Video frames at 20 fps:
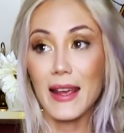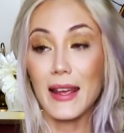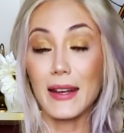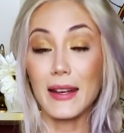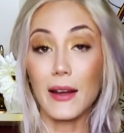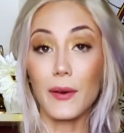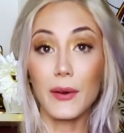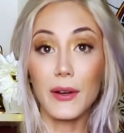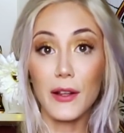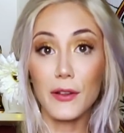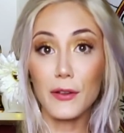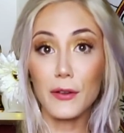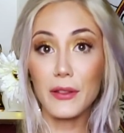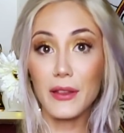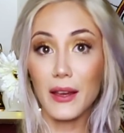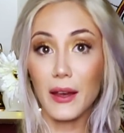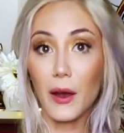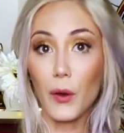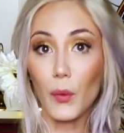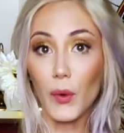Now another
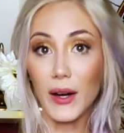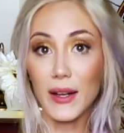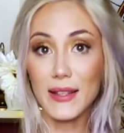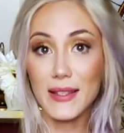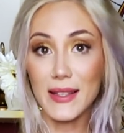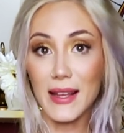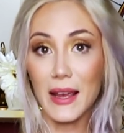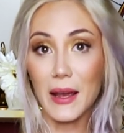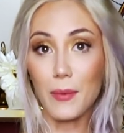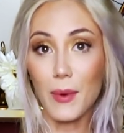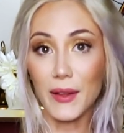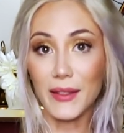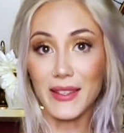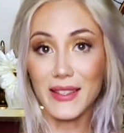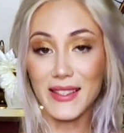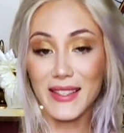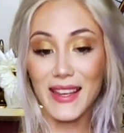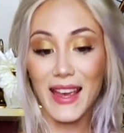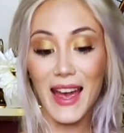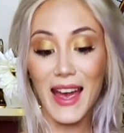thing I want to say about
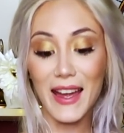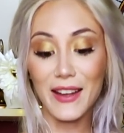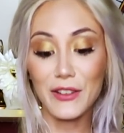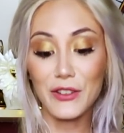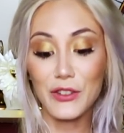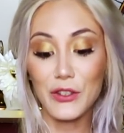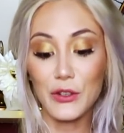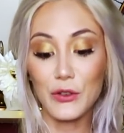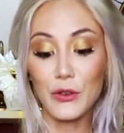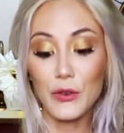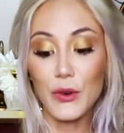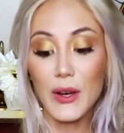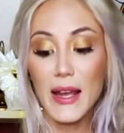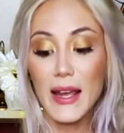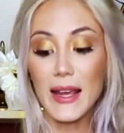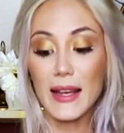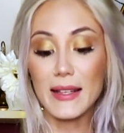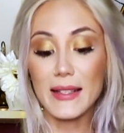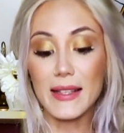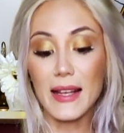this cat too
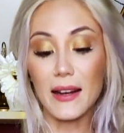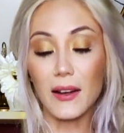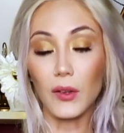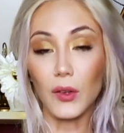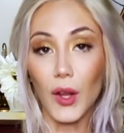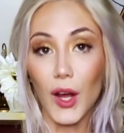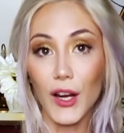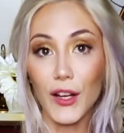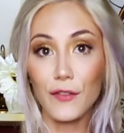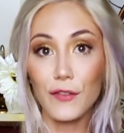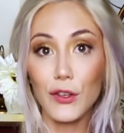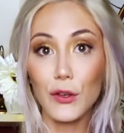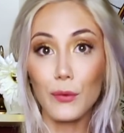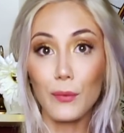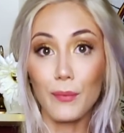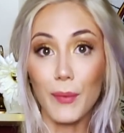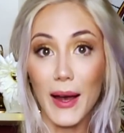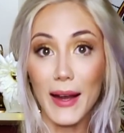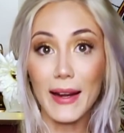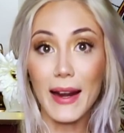is that a lot of you
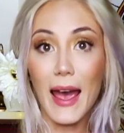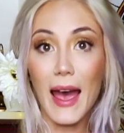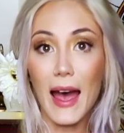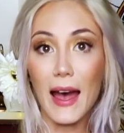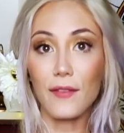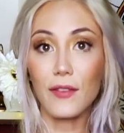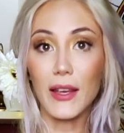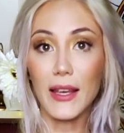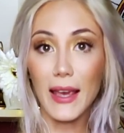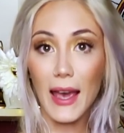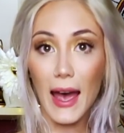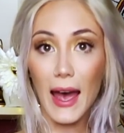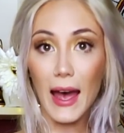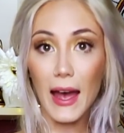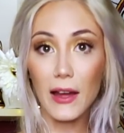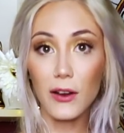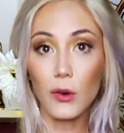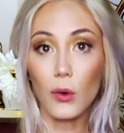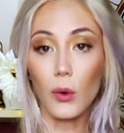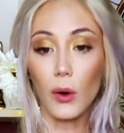might have a
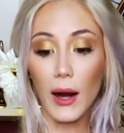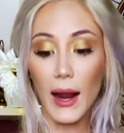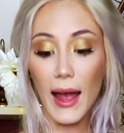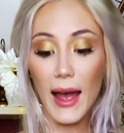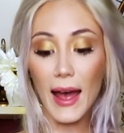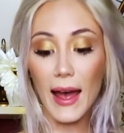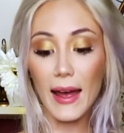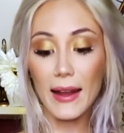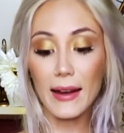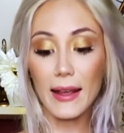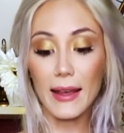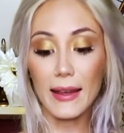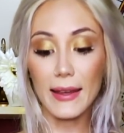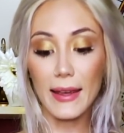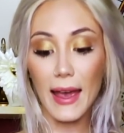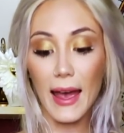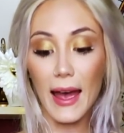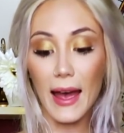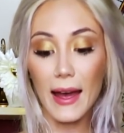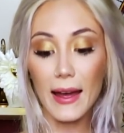cat or had a
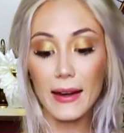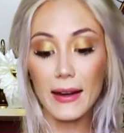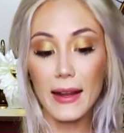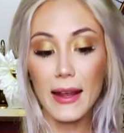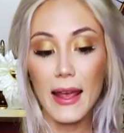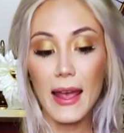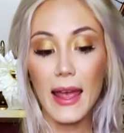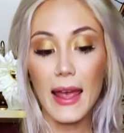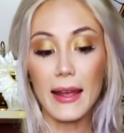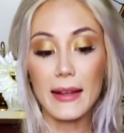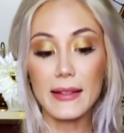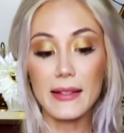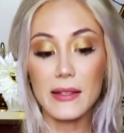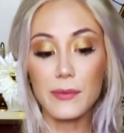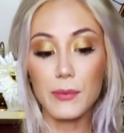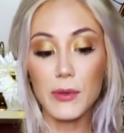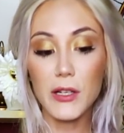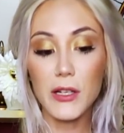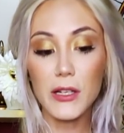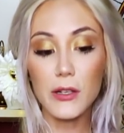cat, and
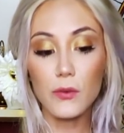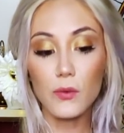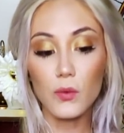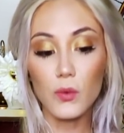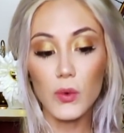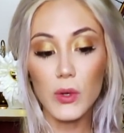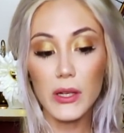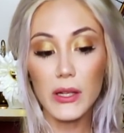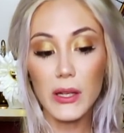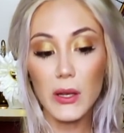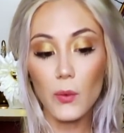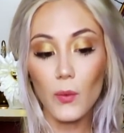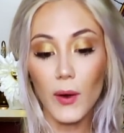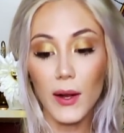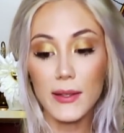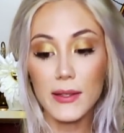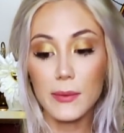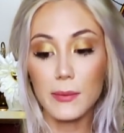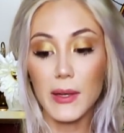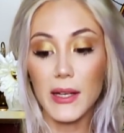Spirit really
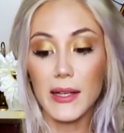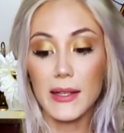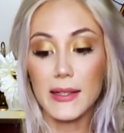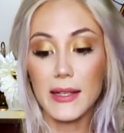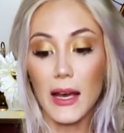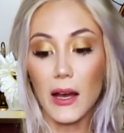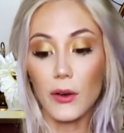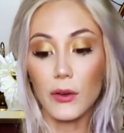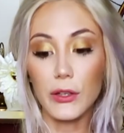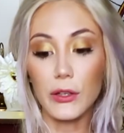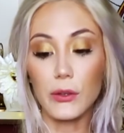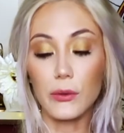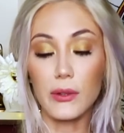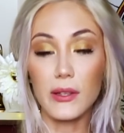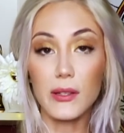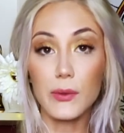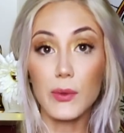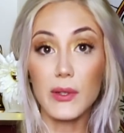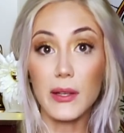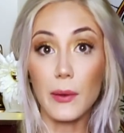wants me to tell you,
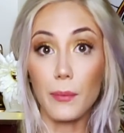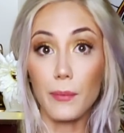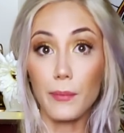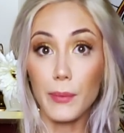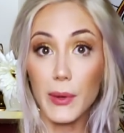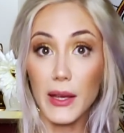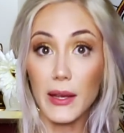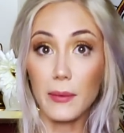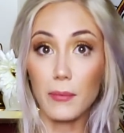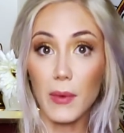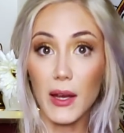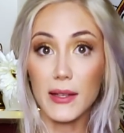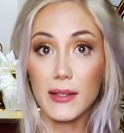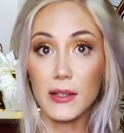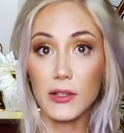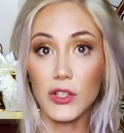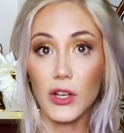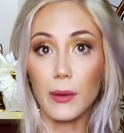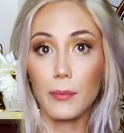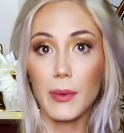this was a big
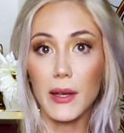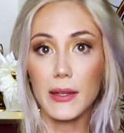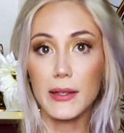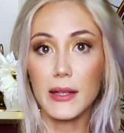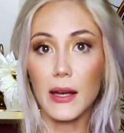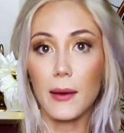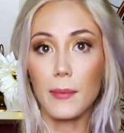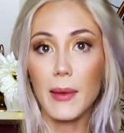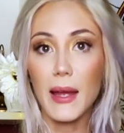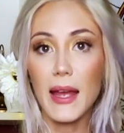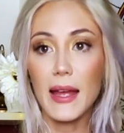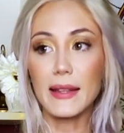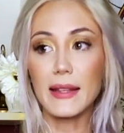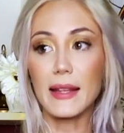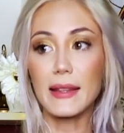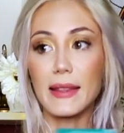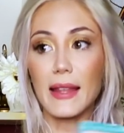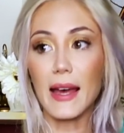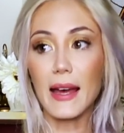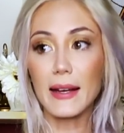message I picked up,
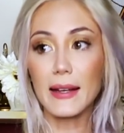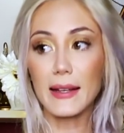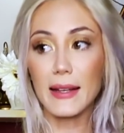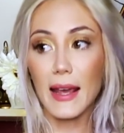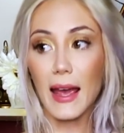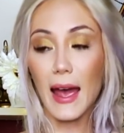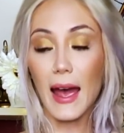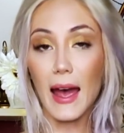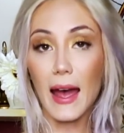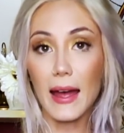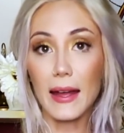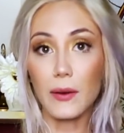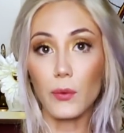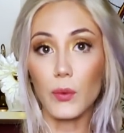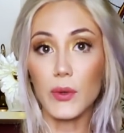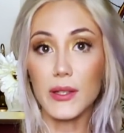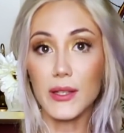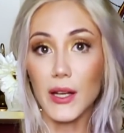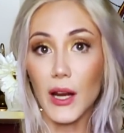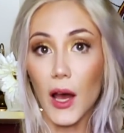that that cat
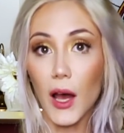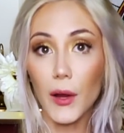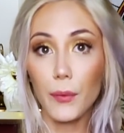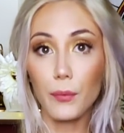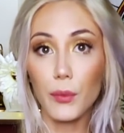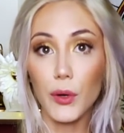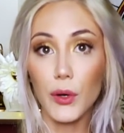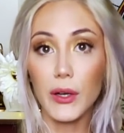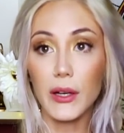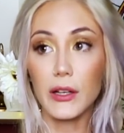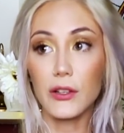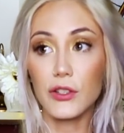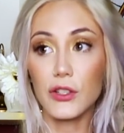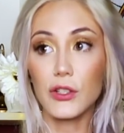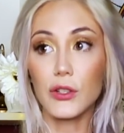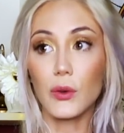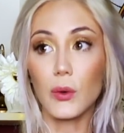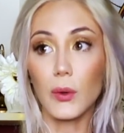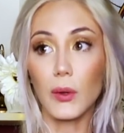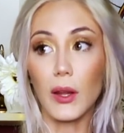was not put
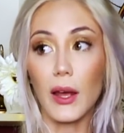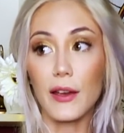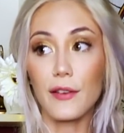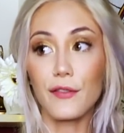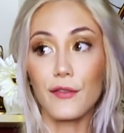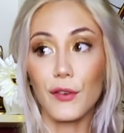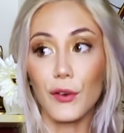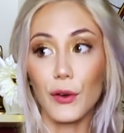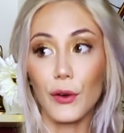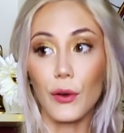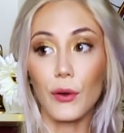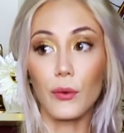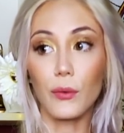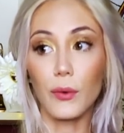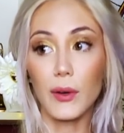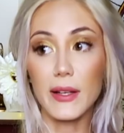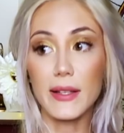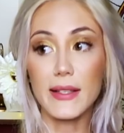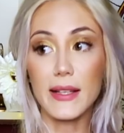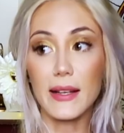into your life for no
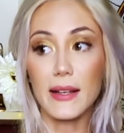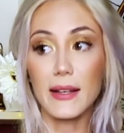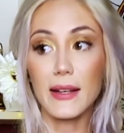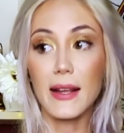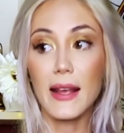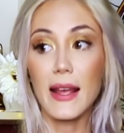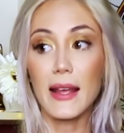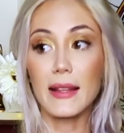reason.